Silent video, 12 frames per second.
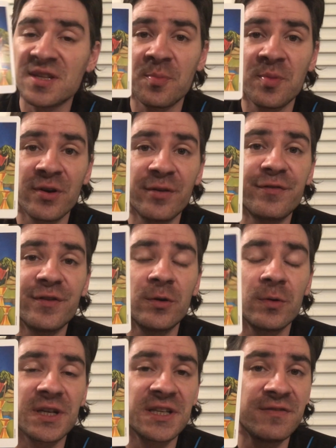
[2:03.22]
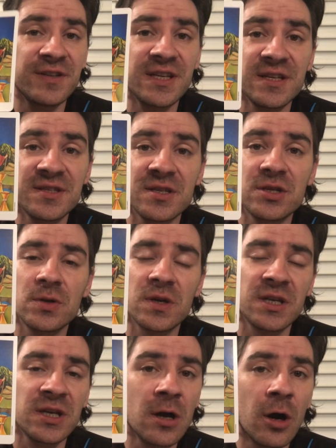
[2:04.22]
the peripheral activities that you
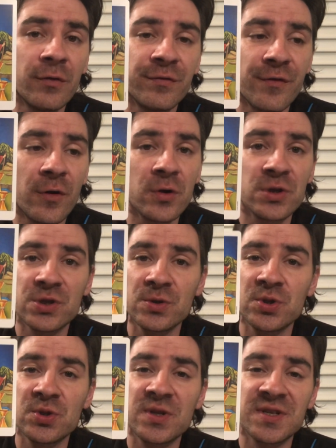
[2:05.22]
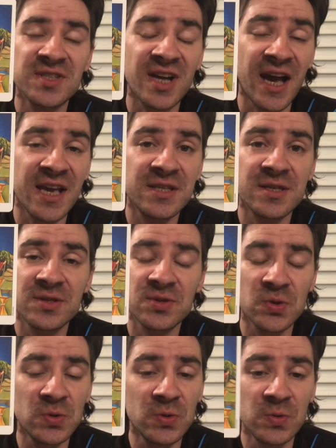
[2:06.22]
can go for should you decide
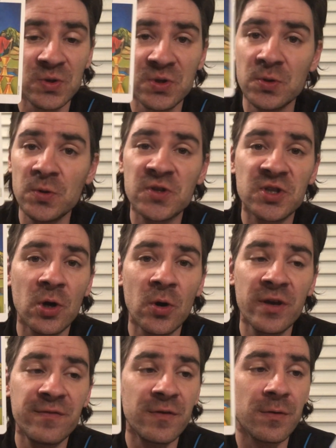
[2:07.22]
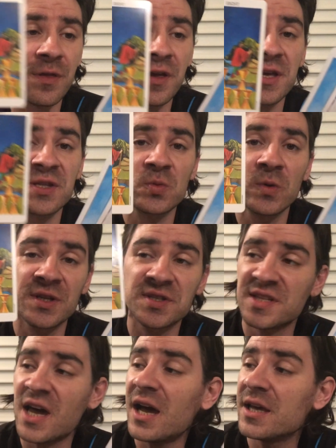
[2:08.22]
to do so if you think it's
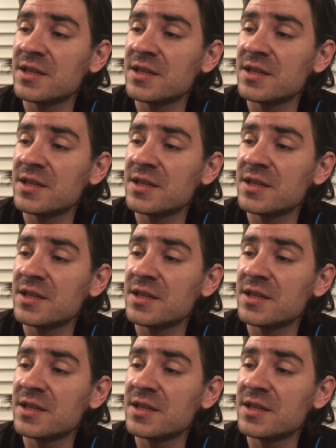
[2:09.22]
worth the,